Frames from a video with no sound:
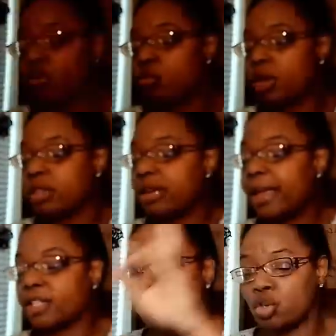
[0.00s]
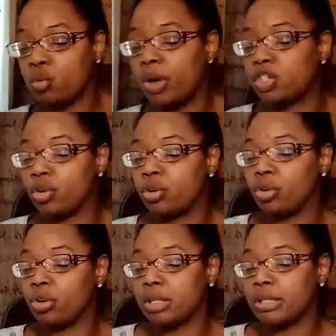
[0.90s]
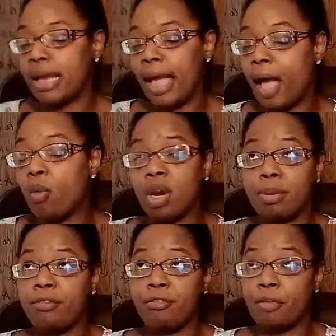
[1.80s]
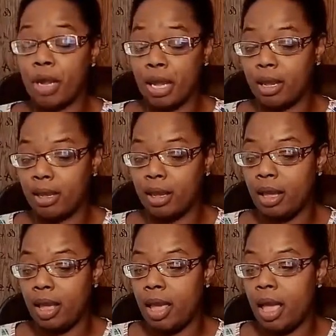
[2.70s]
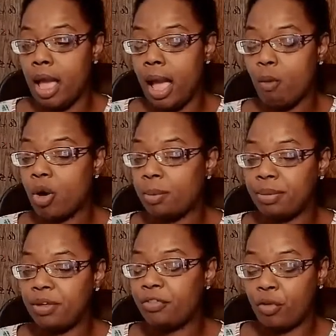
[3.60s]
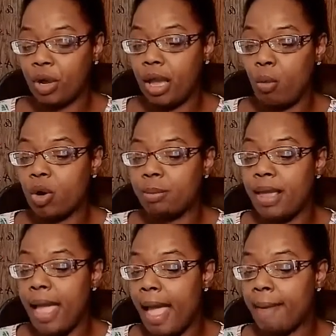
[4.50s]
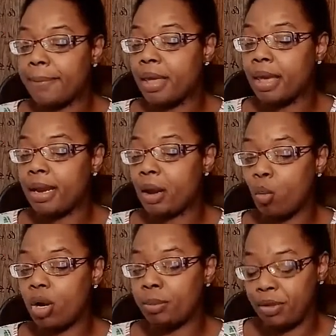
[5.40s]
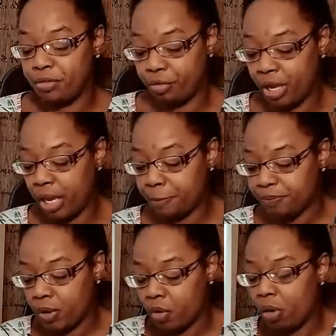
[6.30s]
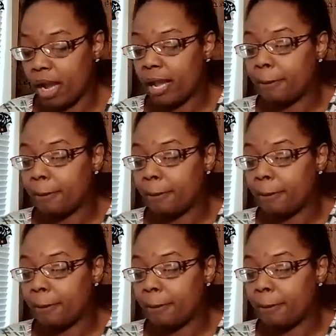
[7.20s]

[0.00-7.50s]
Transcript: the next 2 weeks, it's like, I want to be free. I want to be free. I want to be happy, and I want to be free, right?